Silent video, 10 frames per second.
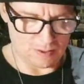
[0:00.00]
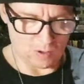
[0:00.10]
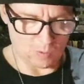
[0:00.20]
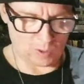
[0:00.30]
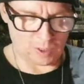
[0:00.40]

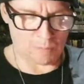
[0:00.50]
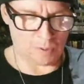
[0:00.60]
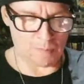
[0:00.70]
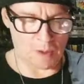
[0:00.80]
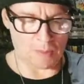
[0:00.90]
going to
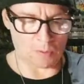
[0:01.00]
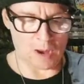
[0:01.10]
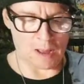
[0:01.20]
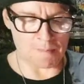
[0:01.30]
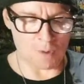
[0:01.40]
put him on the
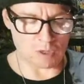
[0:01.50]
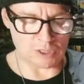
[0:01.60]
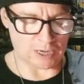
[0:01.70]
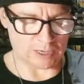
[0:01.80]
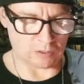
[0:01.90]
Ram
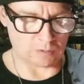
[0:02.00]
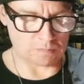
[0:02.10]
motorcycle.